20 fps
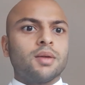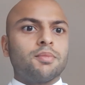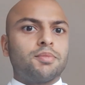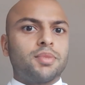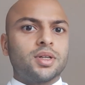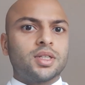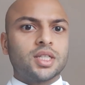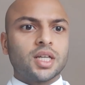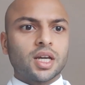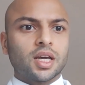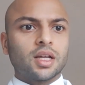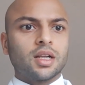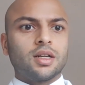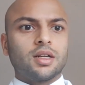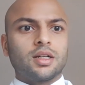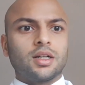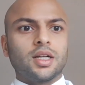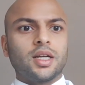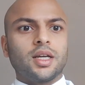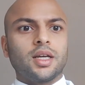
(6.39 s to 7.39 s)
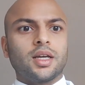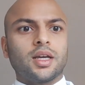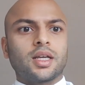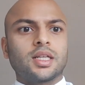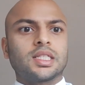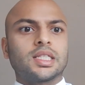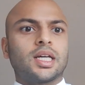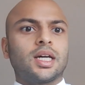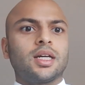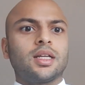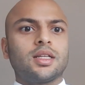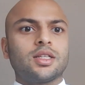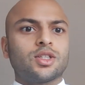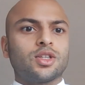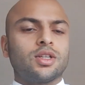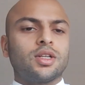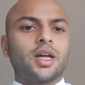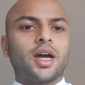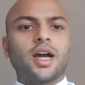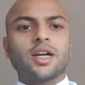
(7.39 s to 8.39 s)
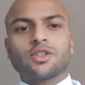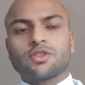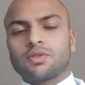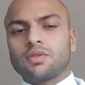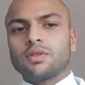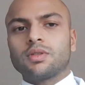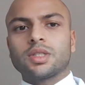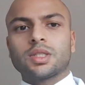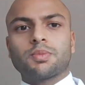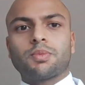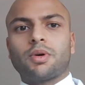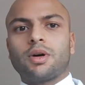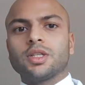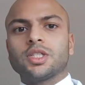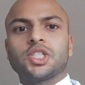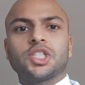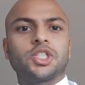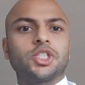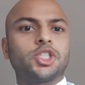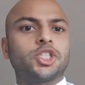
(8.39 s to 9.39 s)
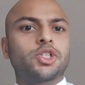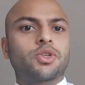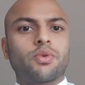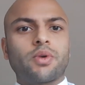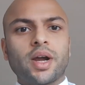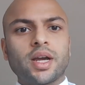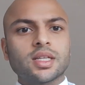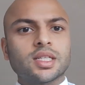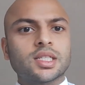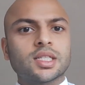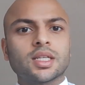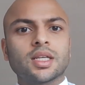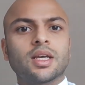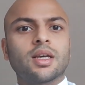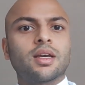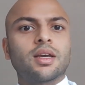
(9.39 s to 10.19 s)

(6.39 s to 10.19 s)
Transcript: Particularly, anxiety is a natural response to stress